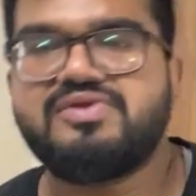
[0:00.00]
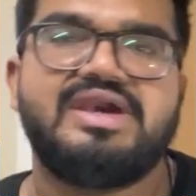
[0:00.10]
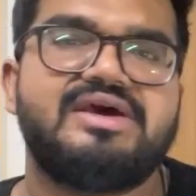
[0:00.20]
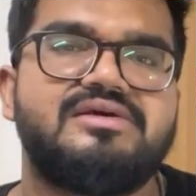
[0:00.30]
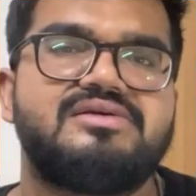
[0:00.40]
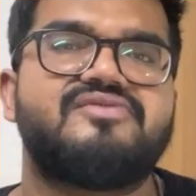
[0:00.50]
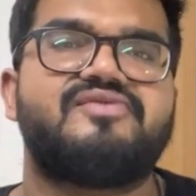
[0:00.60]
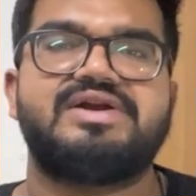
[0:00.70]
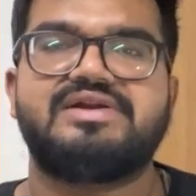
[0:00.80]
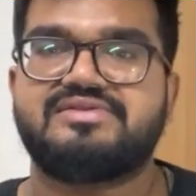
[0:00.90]
there is
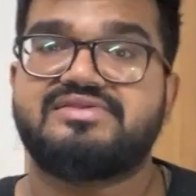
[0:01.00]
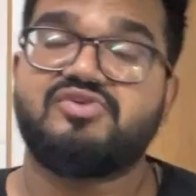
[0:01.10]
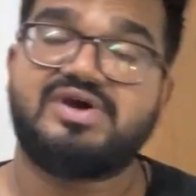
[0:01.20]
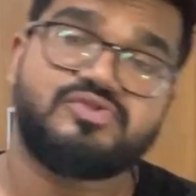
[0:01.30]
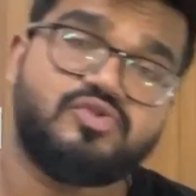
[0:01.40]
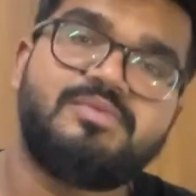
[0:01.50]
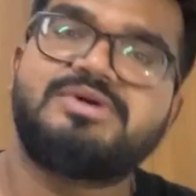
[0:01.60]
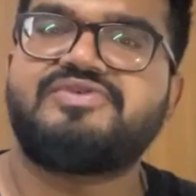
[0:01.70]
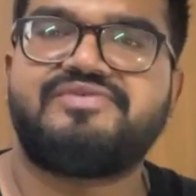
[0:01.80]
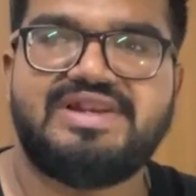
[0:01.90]
so
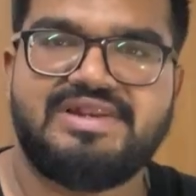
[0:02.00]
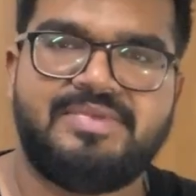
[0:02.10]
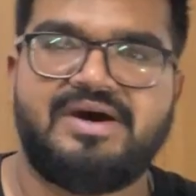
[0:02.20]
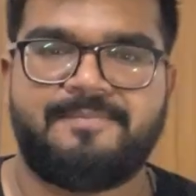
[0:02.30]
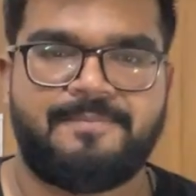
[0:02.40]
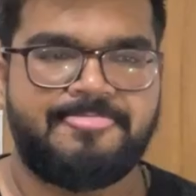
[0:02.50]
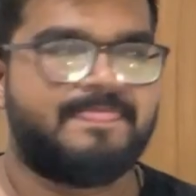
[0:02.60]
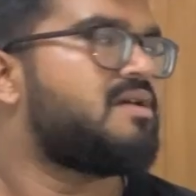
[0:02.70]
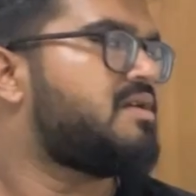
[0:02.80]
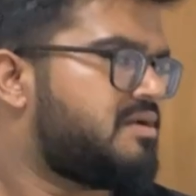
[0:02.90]
much of dilemma,
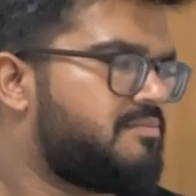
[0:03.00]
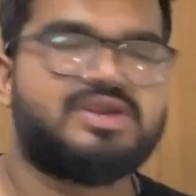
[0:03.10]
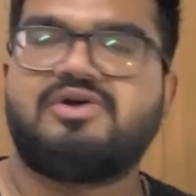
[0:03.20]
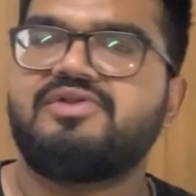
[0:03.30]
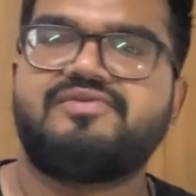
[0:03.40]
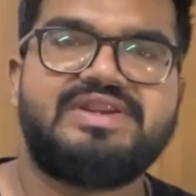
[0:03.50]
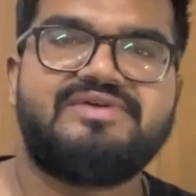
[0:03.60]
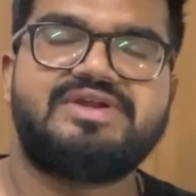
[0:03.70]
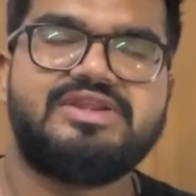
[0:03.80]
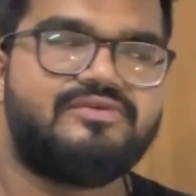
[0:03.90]
because
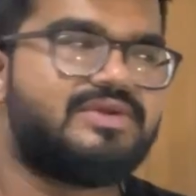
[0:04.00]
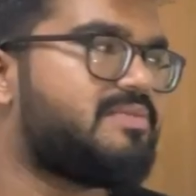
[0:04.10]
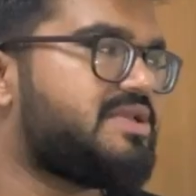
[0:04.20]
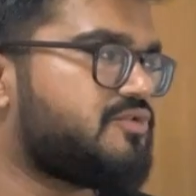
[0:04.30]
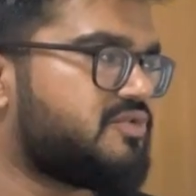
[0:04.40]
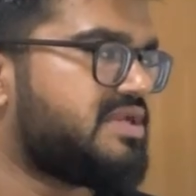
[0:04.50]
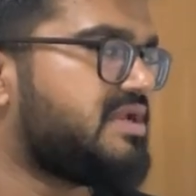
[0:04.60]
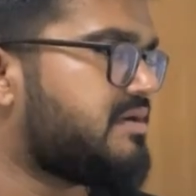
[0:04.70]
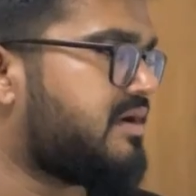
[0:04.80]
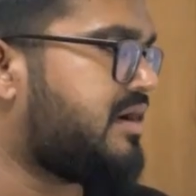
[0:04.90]
whenever you will be choosing
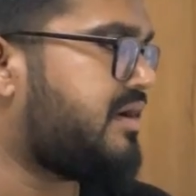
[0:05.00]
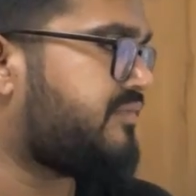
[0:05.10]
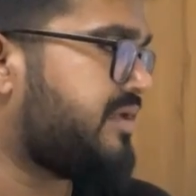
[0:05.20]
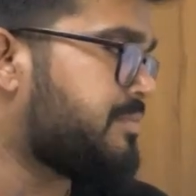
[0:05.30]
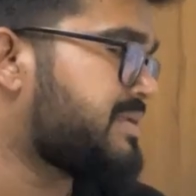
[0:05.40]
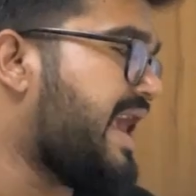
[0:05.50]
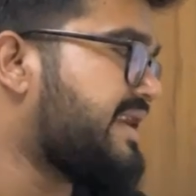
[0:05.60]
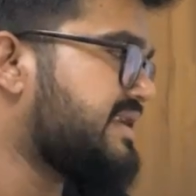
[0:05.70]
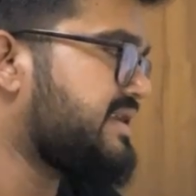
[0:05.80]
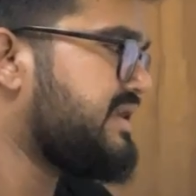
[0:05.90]
from
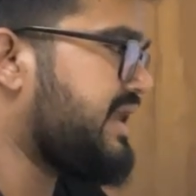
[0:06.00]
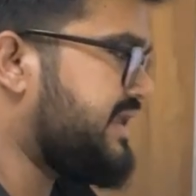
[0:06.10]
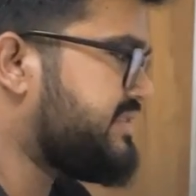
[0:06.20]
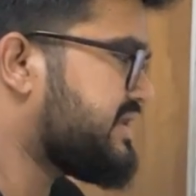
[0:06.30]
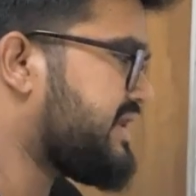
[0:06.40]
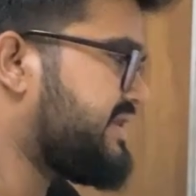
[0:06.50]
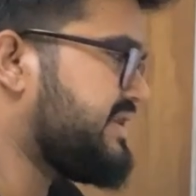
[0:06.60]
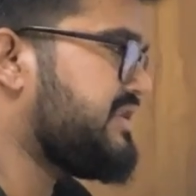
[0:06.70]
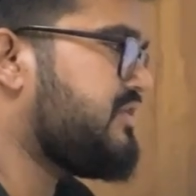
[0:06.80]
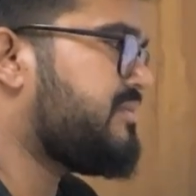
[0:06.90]
category, either
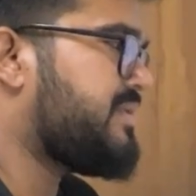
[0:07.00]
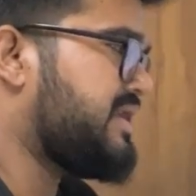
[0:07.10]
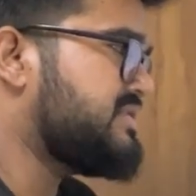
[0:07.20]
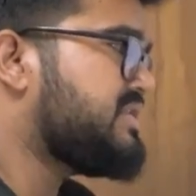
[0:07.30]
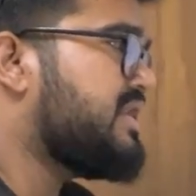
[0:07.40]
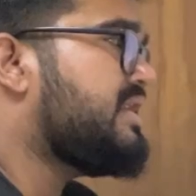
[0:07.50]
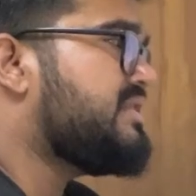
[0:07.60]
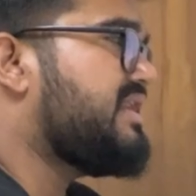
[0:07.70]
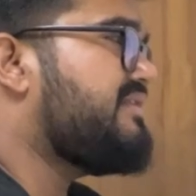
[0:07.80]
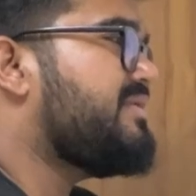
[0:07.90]
category or branch,
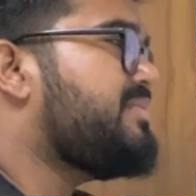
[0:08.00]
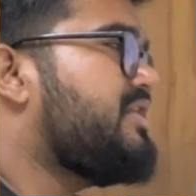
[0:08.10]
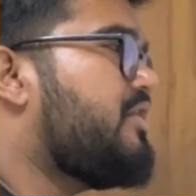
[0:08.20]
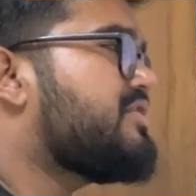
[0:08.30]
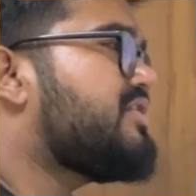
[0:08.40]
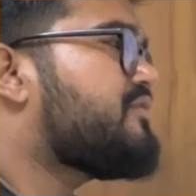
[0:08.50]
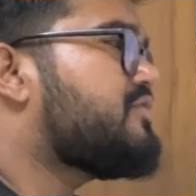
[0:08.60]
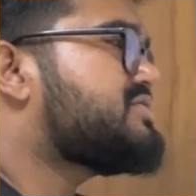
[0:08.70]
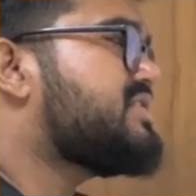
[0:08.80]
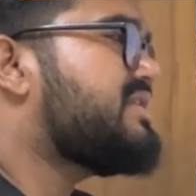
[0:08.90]
there will be lots of
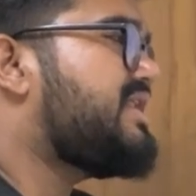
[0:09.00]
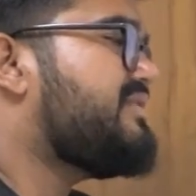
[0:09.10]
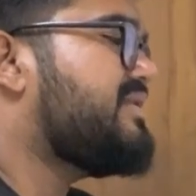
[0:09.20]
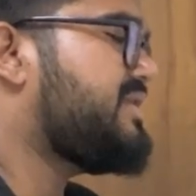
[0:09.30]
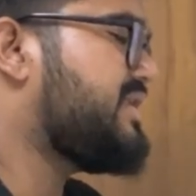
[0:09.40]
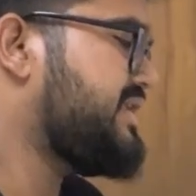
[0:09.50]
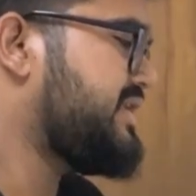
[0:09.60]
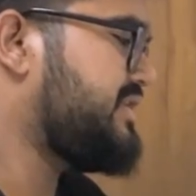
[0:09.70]
questions that will be running